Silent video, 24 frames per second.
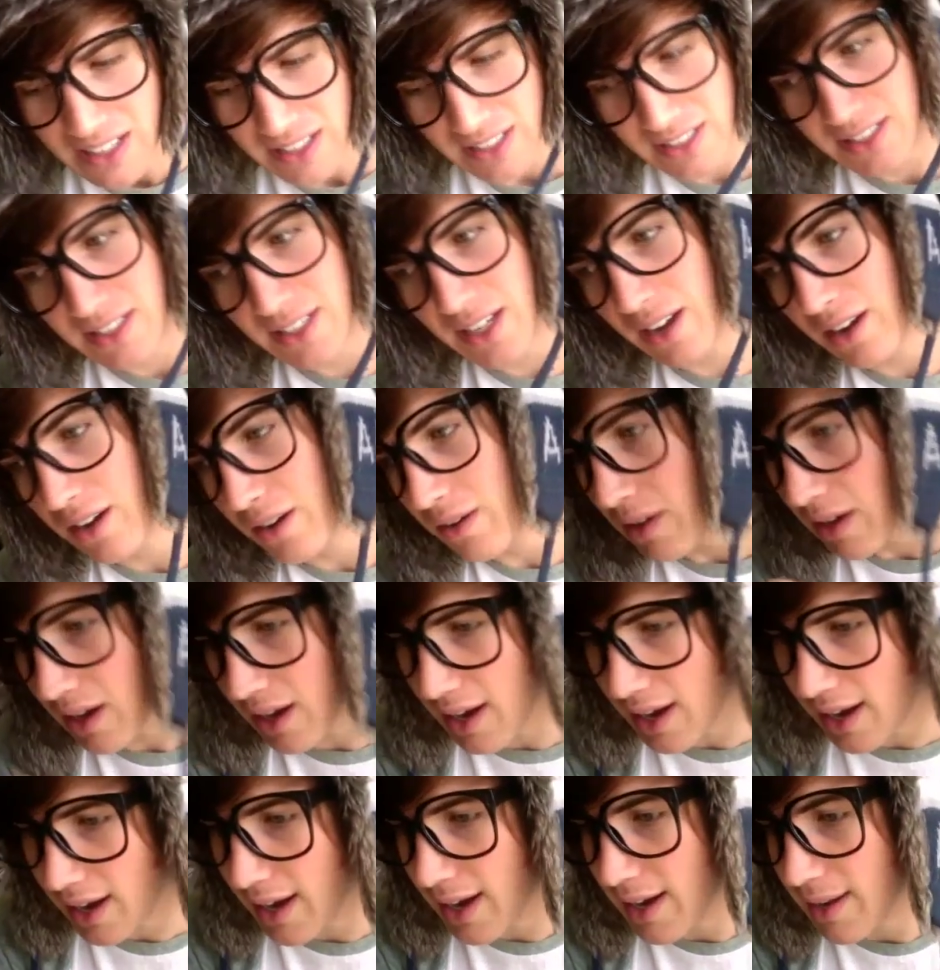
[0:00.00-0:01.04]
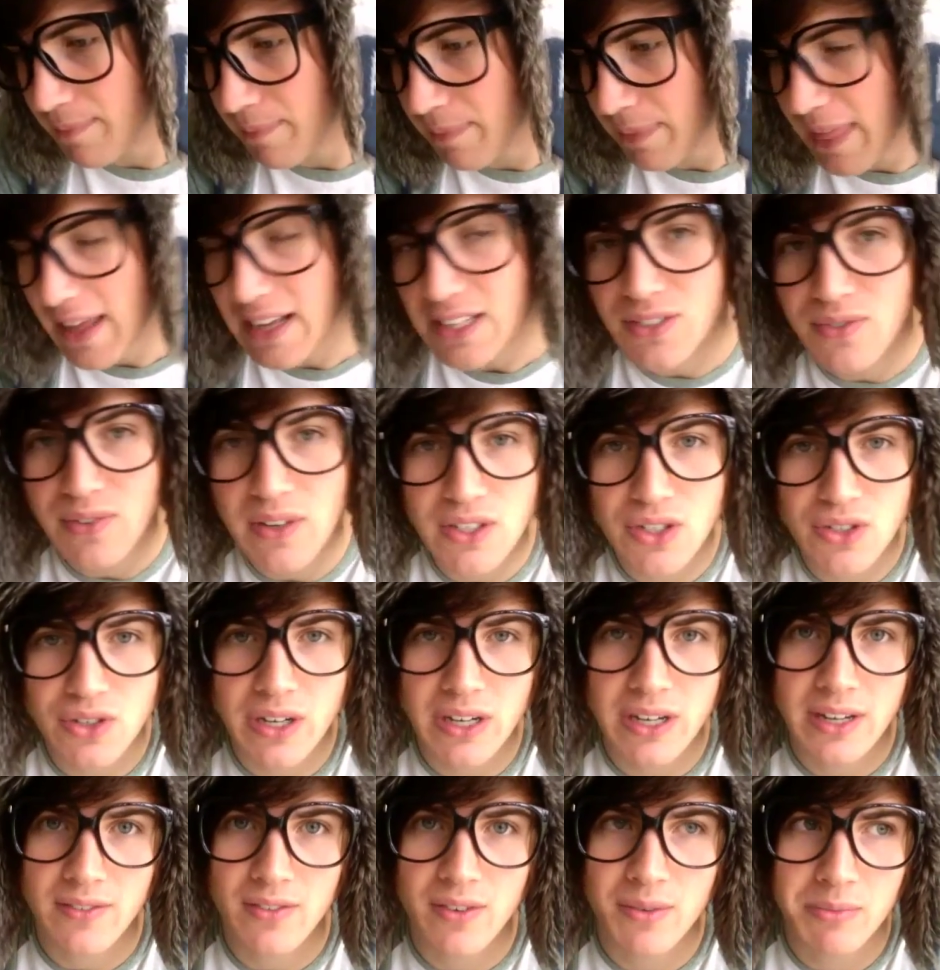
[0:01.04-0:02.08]
So, um, that's
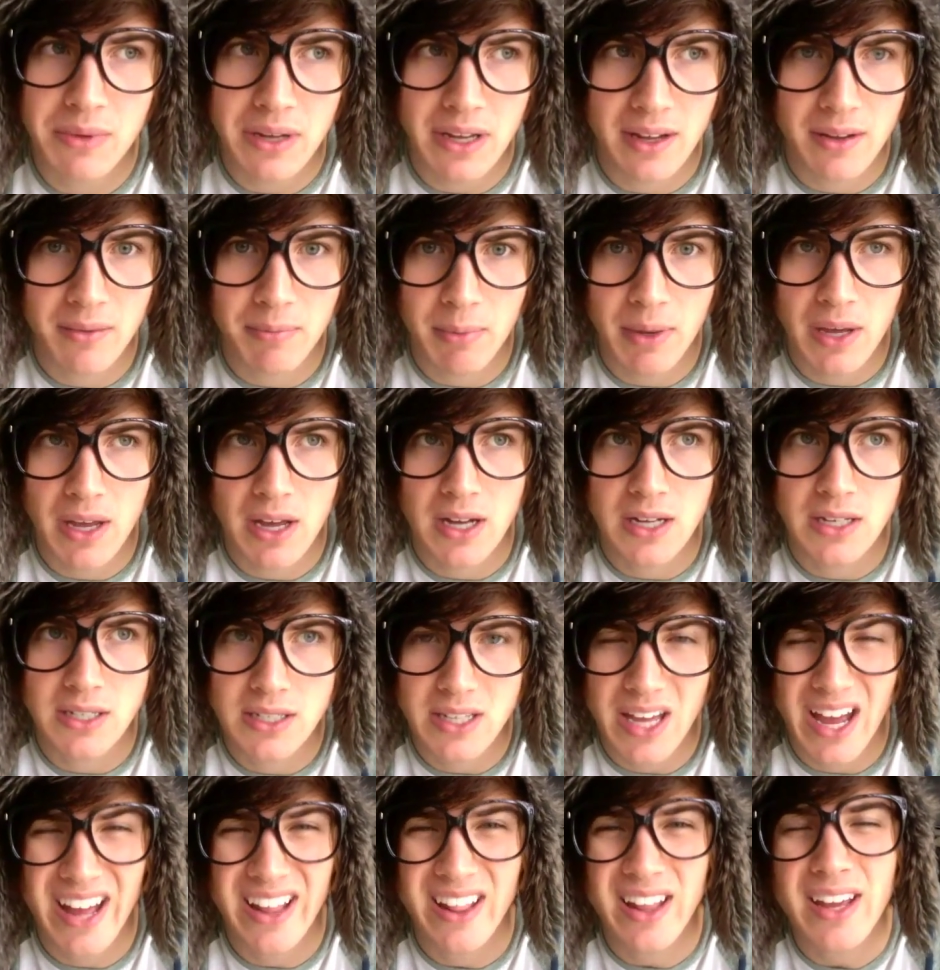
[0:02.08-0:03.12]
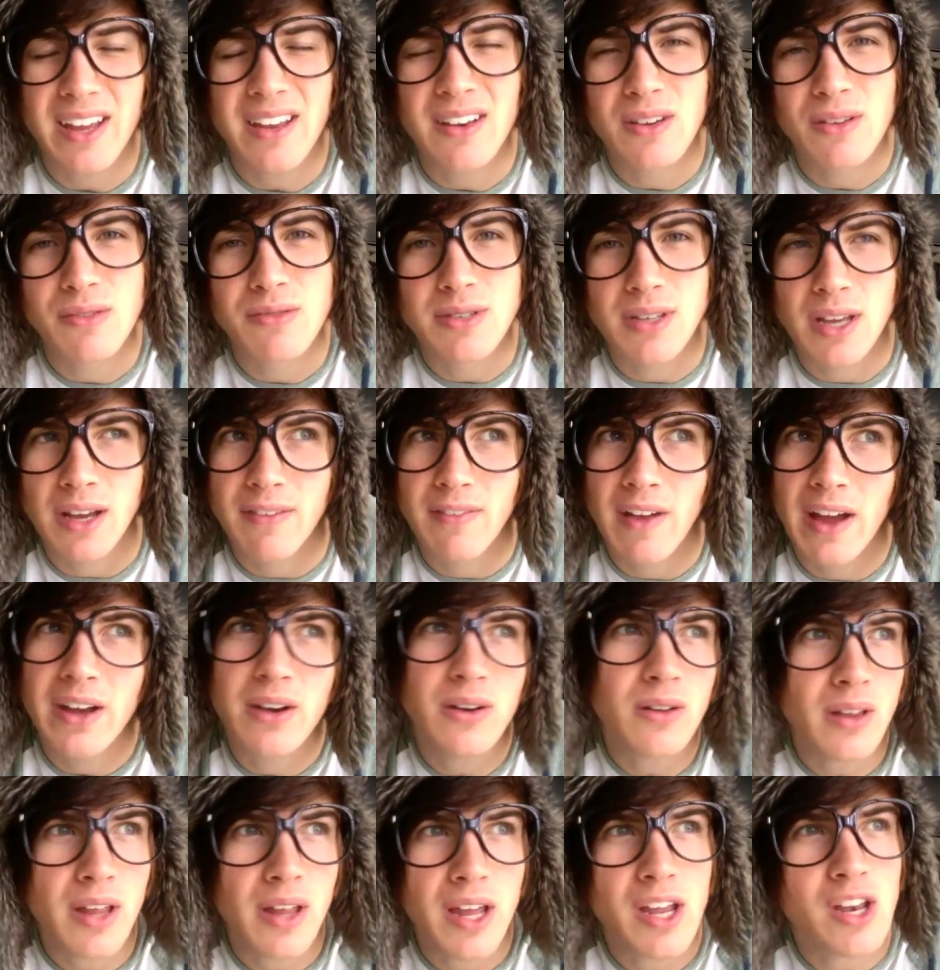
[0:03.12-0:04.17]
frustrating for me because I like new stuff. I
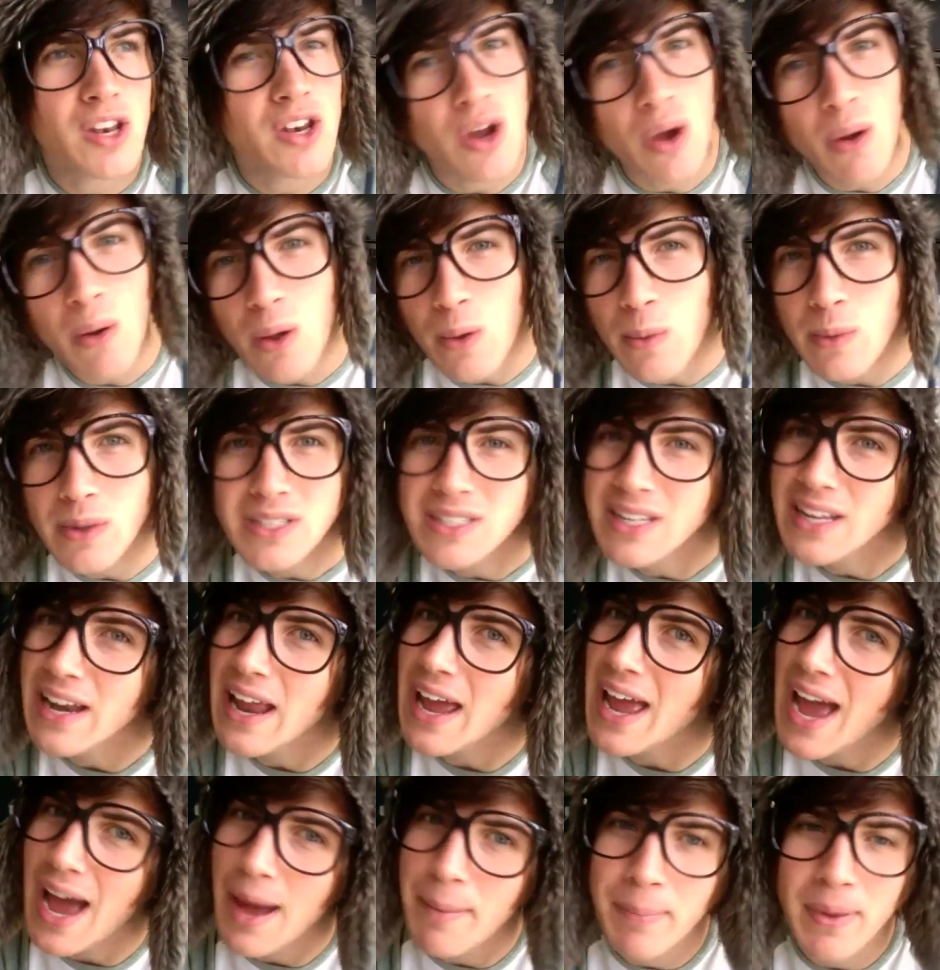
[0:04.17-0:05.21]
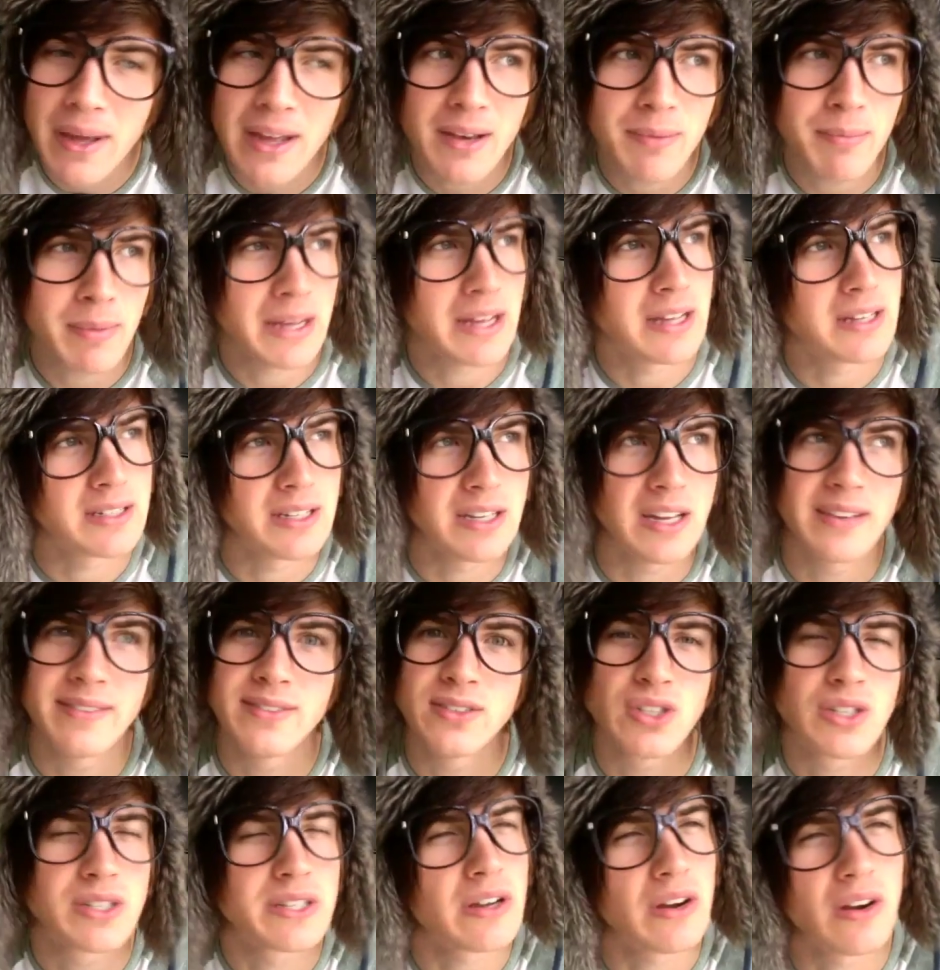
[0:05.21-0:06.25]
don't like knowing what's going to happen because I
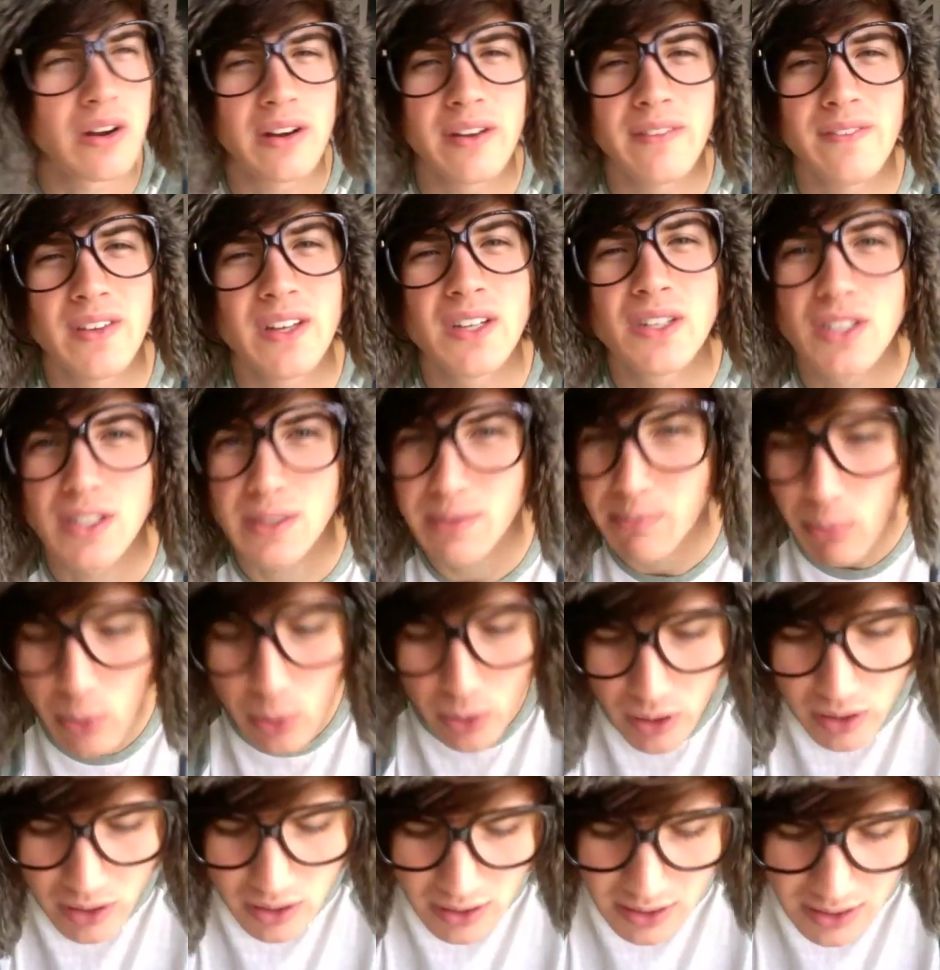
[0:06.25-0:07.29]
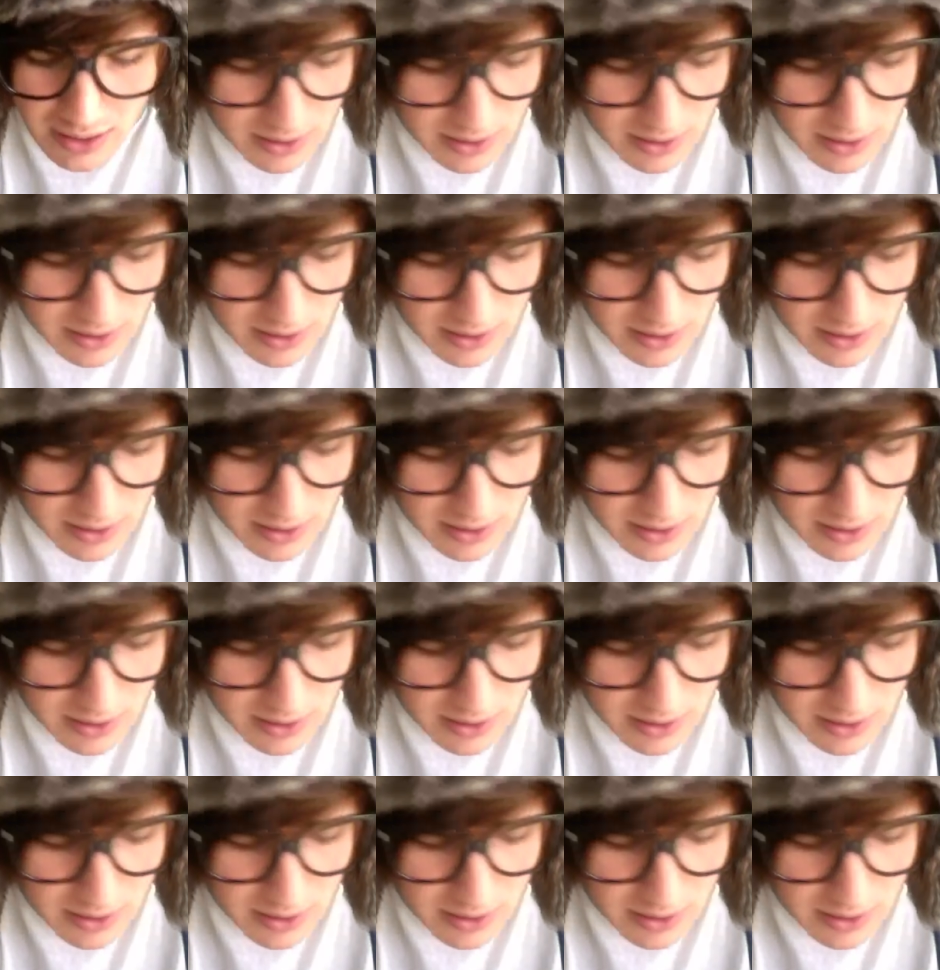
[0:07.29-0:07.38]
just already feel spoiled